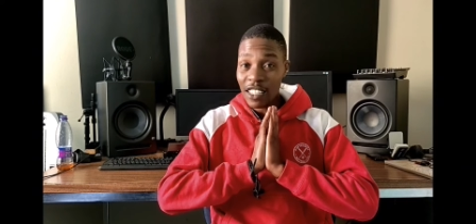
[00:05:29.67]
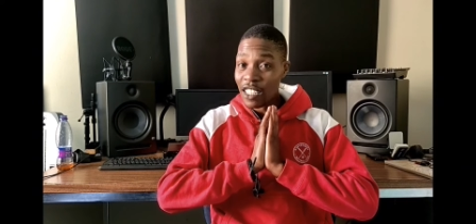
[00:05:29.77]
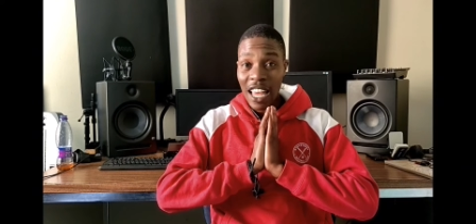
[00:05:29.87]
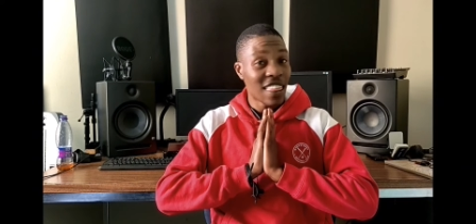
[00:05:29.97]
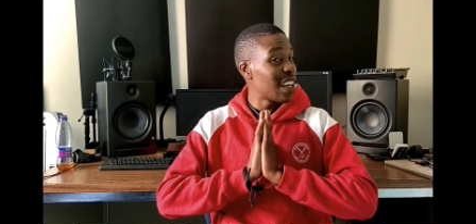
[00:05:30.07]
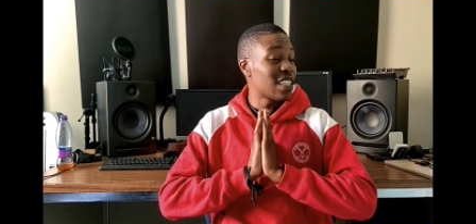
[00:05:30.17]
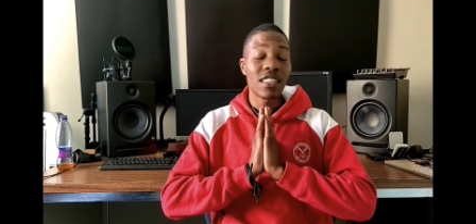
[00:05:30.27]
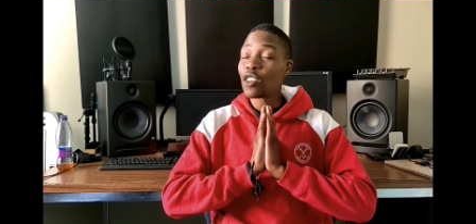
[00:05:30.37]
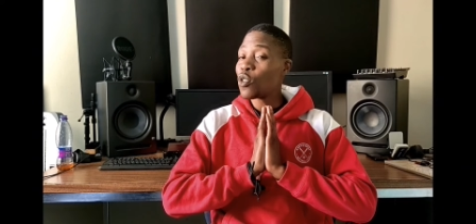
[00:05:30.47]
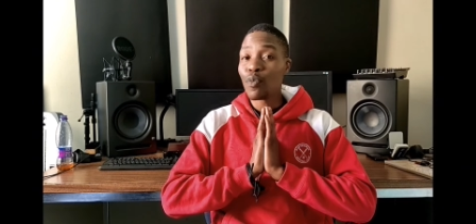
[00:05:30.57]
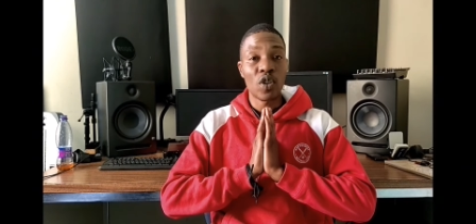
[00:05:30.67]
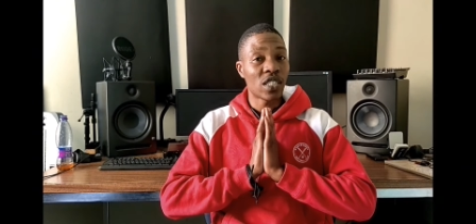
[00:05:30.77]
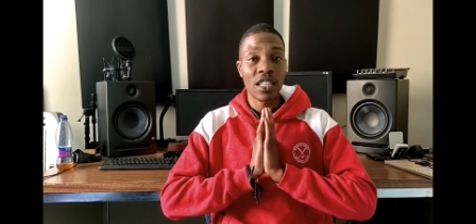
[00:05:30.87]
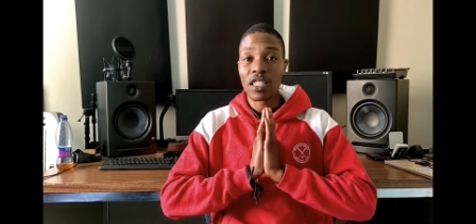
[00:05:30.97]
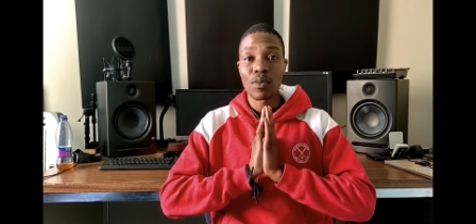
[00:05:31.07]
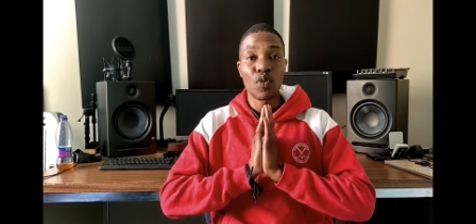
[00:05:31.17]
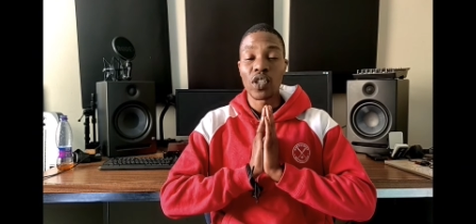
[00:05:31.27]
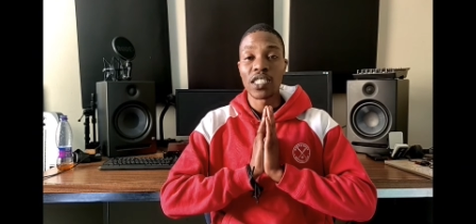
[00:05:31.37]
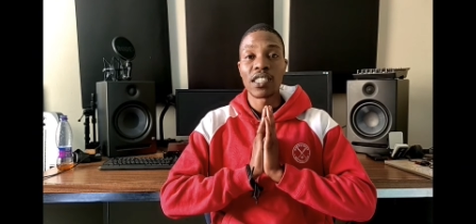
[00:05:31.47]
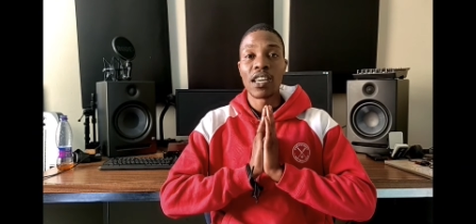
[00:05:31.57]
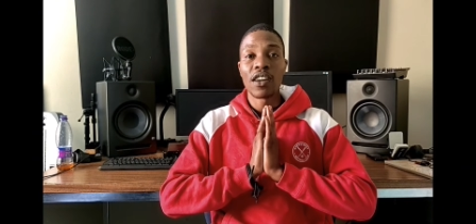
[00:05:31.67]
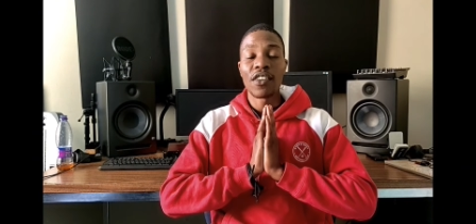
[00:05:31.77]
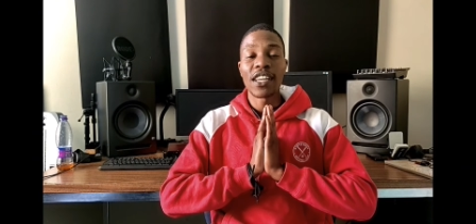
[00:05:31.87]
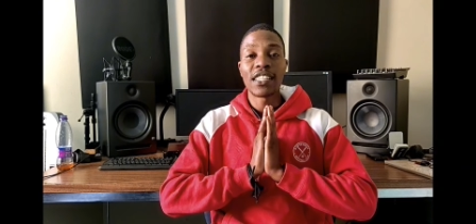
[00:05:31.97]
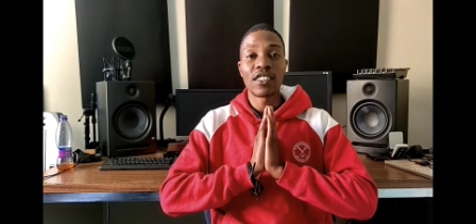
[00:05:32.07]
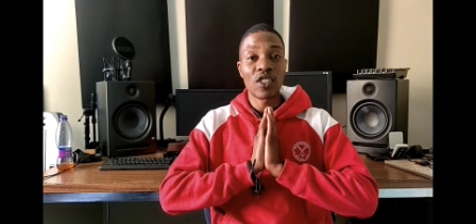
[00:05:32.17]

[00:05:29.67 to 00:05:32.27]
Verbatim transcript: nothing less than three points at this point, right?